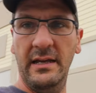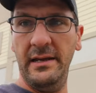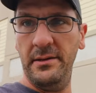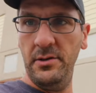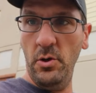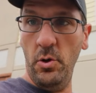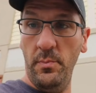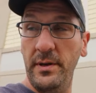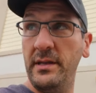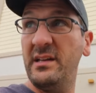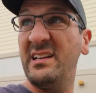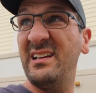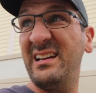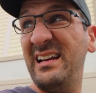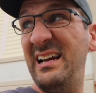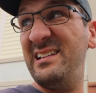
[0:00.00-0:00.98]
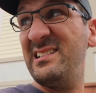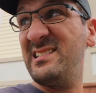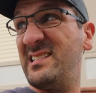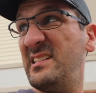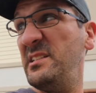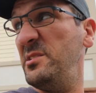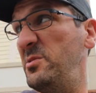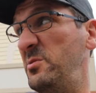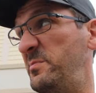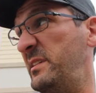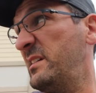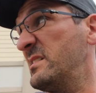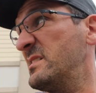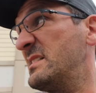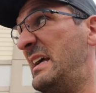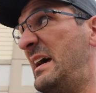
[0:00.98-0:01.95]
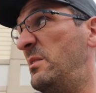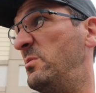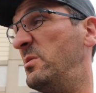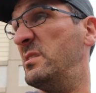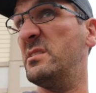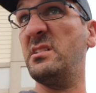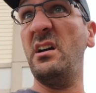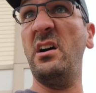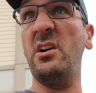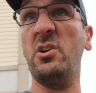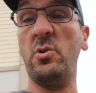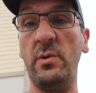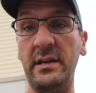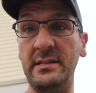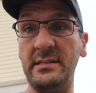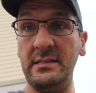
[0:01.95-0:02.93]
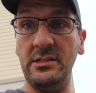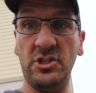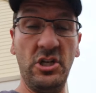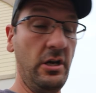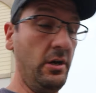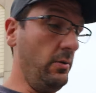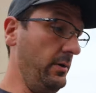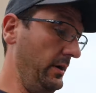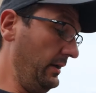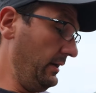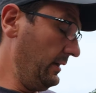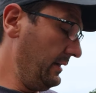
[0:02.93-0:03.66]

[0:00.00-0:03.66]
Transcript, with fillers: and nobody can kind of see you because that was a crazy show.